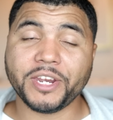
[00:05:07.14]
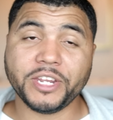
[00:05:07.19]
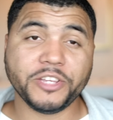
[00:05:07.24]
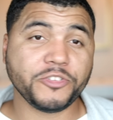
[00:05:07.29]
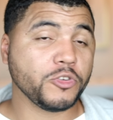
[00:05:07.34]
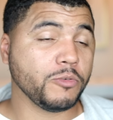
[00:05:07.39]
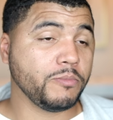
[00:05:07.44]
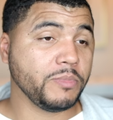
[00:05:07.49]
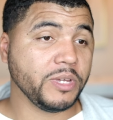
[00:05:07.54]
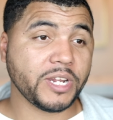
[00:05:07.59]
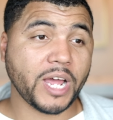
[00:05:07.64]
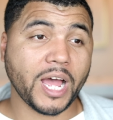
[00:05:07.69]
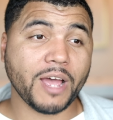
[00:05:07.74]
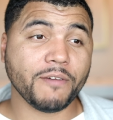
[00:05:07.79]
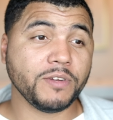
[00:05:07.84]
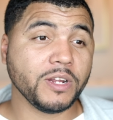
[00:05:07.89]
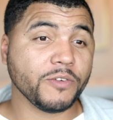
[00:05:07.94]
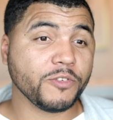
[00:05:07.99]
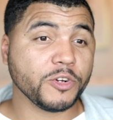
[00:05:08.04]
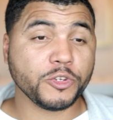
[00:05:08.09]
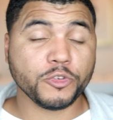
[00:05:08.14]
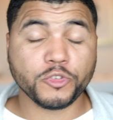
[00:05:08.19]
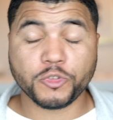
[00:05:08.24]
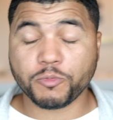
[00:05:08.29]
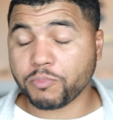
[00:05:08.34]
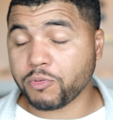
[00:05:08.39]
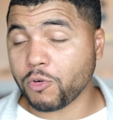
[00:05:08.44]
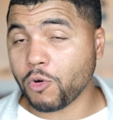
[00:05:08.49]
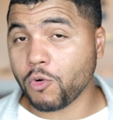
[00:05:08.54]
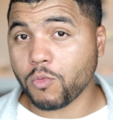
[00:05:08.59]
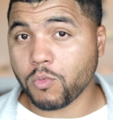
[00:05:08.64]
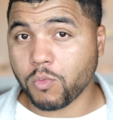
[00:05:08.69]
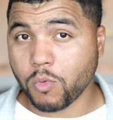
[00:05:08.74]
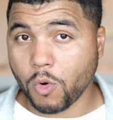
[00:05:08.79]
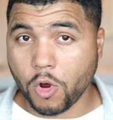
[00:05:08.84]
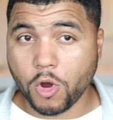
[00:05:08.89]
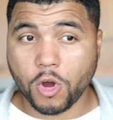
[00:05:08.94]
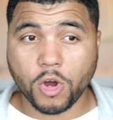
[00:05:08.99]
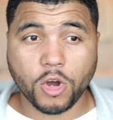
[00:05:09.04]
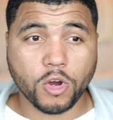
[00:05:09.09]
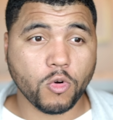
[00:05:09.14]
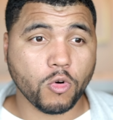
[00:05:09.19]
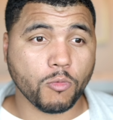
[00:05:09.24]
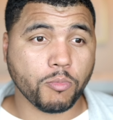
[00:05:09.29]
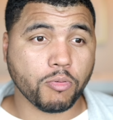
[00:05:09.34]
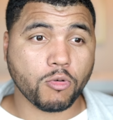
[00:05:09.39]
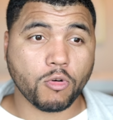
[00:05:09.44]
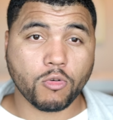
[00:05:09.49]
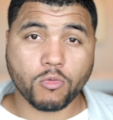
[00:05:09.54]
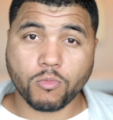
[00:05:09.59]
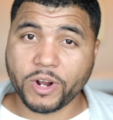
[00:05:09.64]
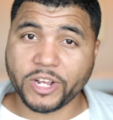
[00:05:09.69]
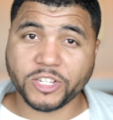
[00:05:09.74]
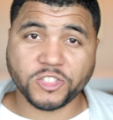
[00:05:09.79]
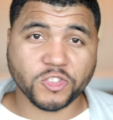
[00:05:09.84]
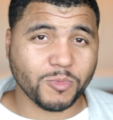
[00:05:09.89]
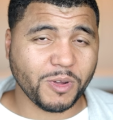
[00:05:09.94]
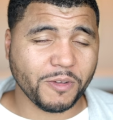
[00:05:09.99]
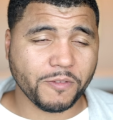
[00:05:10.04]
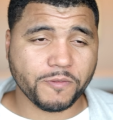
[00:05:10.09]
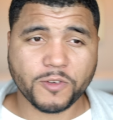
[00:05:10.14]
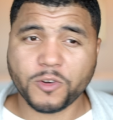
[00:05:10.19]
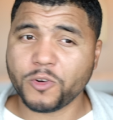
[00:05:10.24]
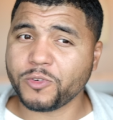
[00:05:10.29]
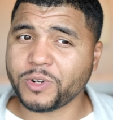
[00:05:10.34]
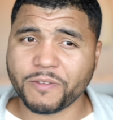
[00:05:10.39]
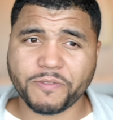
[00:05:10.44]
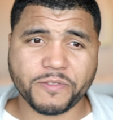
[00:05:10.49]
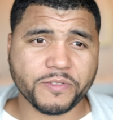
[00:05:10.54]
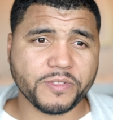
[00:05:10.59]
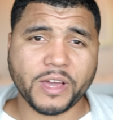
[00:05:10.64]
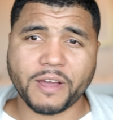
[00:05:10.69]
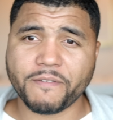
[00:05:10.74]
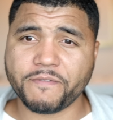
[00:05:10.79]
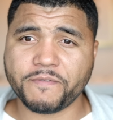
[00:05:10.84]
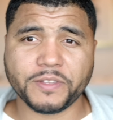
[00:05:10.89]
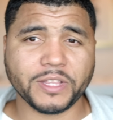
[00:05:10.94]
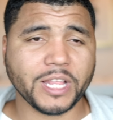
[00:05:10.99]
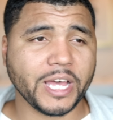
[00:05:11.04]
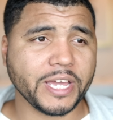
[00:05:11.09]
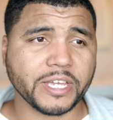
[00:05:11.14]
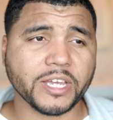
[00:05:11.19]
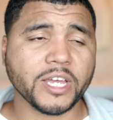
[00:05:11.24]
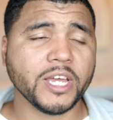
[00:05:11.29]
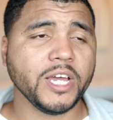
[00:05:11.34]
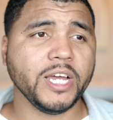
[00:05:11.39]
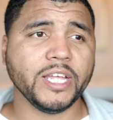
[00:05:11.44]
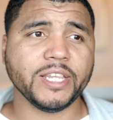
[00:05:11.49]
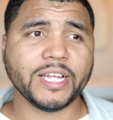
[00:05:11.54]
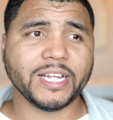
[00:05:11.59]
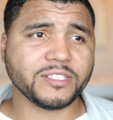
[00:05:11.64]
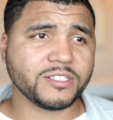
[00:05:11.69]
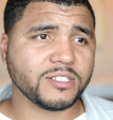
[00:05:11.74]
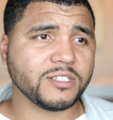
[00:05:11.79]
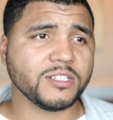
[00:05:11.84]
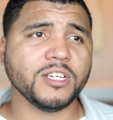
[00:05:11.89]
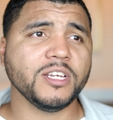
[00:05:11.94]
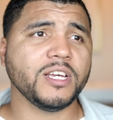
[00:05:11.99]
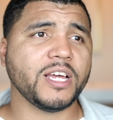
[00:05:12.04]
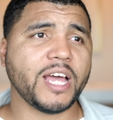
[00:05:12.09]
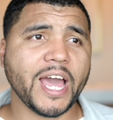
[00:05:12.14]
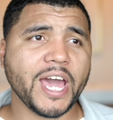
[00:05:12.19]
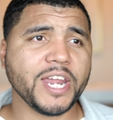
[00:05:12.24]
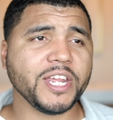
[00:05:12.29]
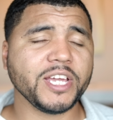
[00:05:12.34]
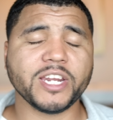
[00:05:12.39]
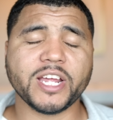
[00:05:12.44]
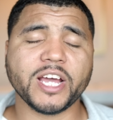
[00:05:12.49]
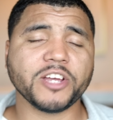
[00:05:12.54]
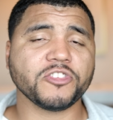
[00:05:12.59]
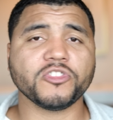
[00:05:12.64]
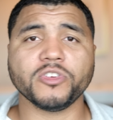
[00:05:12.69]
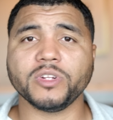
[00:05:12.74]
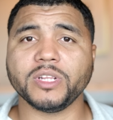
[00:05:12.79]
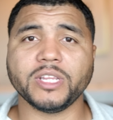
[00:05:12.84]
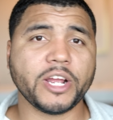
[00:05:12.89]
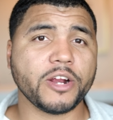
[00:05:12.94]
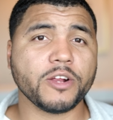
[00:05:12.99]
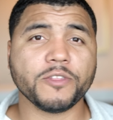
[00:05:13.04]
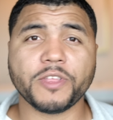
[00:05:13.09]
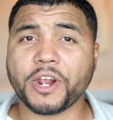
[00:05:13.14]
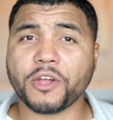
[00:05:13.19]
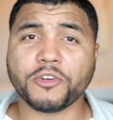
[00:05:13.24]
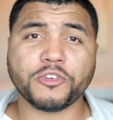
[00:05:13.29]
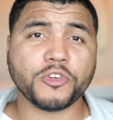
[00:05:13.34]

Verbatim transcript: I need to admit, I've never used Pro Raw or Pro Res on my phone. I, I feel like that's adding an extra layer that I